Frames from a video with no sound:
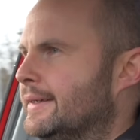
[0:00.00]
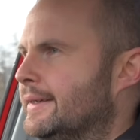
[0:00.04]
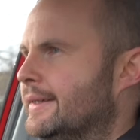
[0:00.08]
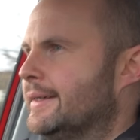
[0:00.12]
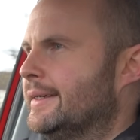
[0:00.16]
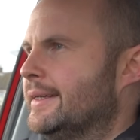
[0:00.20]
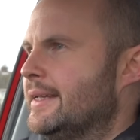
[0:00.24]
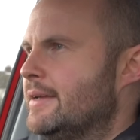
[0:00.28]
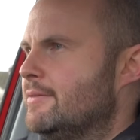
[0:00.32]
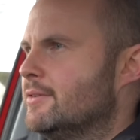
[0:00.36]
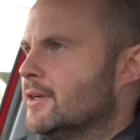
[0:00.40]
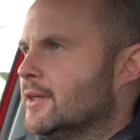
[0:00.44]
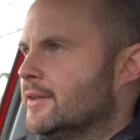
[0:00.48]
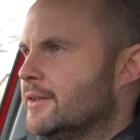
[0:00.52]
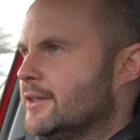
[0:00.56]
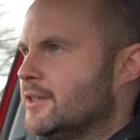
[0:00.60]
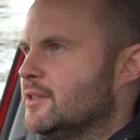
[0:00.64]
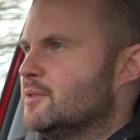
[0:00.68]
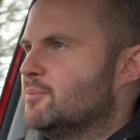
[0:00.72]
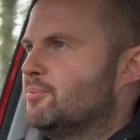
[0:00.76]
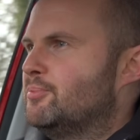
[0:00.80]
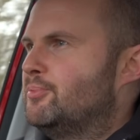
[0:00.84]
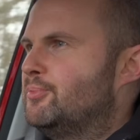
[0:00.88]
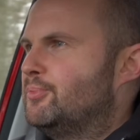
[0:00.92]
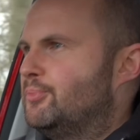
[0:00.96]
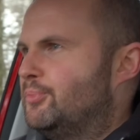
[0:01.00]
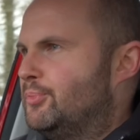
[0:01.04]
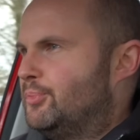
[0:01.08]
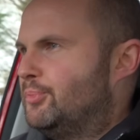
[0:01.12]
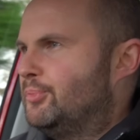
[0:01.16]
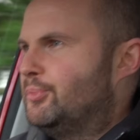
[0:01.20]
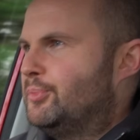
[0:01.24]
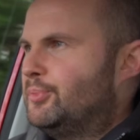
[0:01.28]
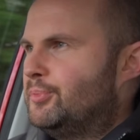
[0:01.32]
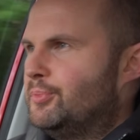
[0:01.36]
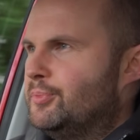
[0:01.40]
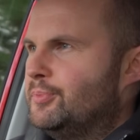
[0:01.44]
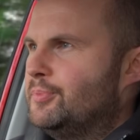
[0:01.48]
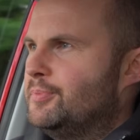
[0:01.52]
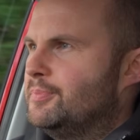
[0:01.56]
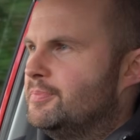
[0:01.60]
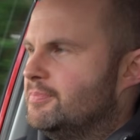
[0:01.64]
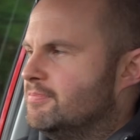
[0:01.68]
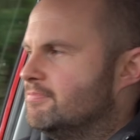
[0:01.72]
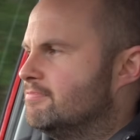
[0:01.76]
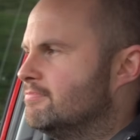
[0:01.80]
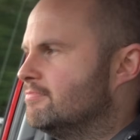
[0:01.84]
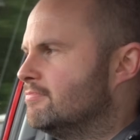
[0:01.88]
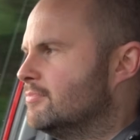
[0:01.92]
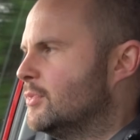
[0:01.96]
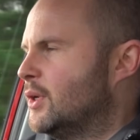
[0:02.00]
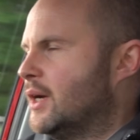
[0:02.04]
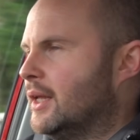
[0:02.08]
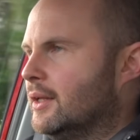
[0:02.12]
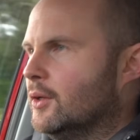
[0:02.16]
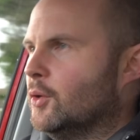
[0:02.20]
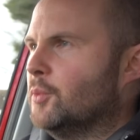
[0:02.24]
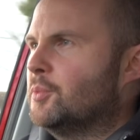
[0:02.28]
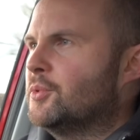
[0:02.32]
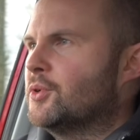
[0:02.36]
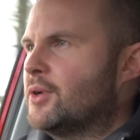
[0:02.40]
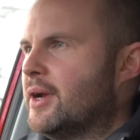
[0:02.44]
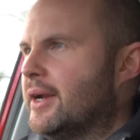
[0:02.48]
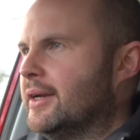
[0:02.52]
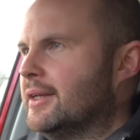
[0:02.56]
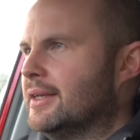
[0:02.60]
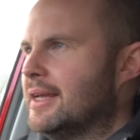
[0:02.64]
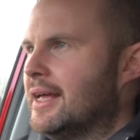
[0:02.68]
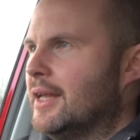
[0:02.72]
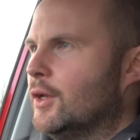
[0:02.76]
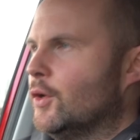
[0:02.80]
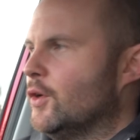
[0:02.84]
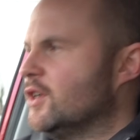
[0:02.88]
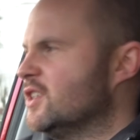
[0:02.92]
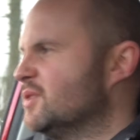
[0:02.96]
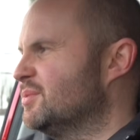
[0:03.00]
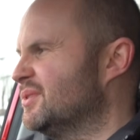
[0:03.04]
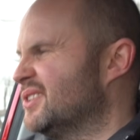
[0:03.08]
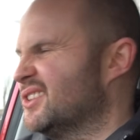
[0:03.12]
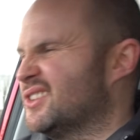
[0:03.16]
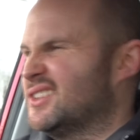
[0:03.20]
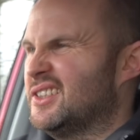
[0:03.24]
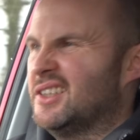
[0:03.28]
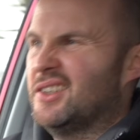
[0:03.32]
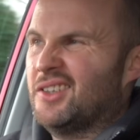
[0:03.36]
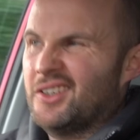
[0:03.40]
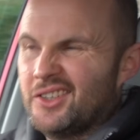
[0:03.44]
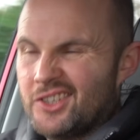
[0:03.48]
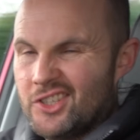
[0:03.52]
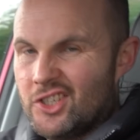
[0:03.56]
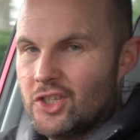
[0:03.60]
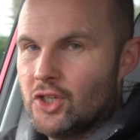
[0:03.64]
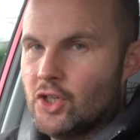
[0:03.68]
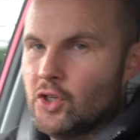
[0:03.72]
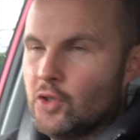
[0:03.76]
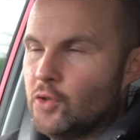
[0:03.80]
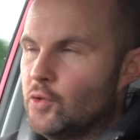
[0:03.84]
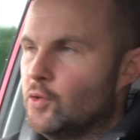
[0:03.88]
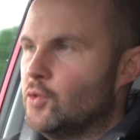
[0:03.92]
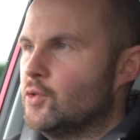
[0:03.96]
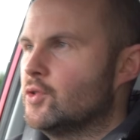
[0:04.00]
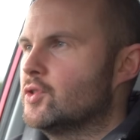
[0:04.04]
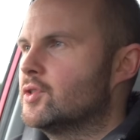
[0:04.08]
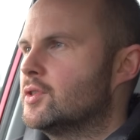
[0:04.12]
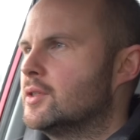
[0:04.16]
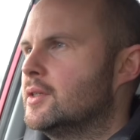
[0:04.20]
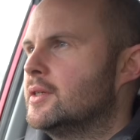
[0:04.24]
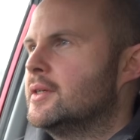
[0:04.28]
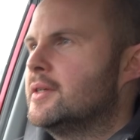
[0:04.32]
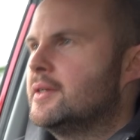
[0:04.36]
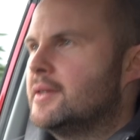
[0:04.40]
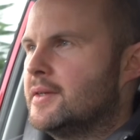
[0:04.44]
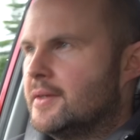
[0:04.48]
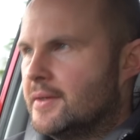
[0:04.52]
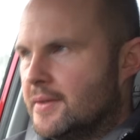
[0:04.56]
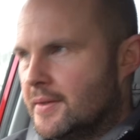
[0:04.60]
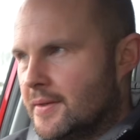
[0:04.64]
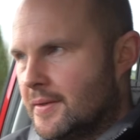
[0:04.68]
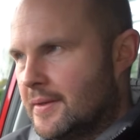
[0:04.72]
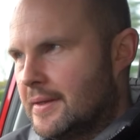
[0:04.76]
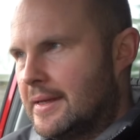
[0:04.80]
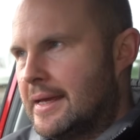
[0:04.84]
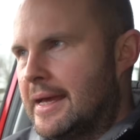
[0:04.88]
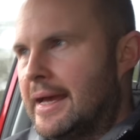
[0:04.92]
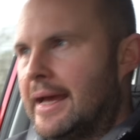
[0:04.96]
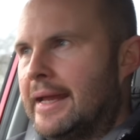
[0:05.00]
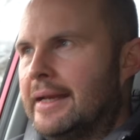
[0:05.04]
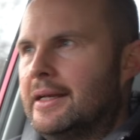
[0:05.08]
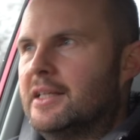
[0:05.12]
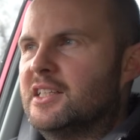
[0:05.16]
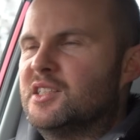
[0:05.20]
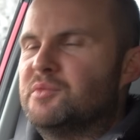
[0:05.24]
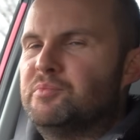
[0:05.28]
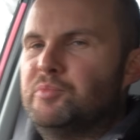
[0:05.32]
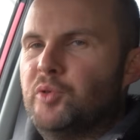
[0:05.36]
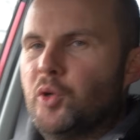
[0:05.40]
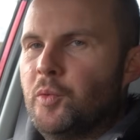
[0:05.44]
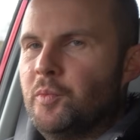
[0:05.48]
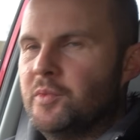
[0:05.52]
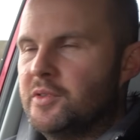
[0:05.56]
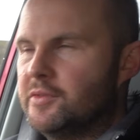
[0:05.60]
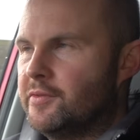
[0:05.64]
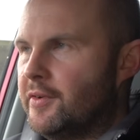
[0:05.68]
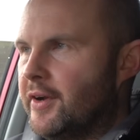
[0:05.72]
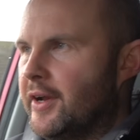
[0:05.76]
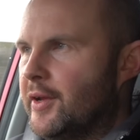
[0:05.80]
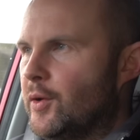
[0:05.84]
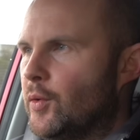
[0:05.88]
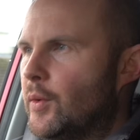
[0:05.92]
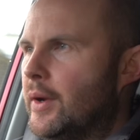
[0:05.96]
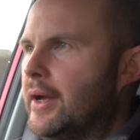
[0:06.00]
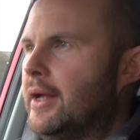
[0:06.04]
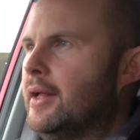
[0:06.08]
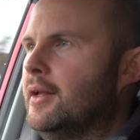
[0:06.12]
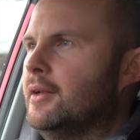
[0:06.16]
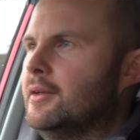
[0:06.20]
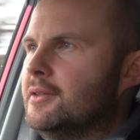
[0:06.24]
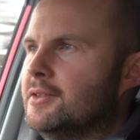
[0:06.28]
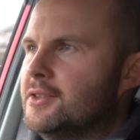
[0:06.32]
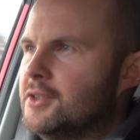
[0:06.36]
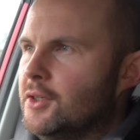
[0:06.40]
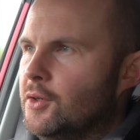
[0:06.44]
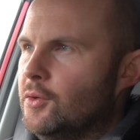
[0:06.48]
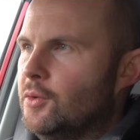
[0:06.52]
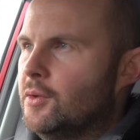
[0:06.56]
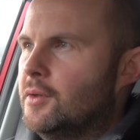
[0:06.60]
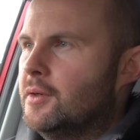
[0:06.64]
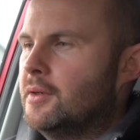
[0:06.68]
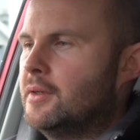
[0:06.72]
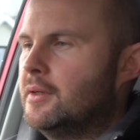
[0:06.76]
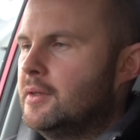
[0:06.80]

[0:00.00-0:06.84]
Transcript: And even on these, well, upgraded alloys, but they're still not huge. Handles bumps very well, so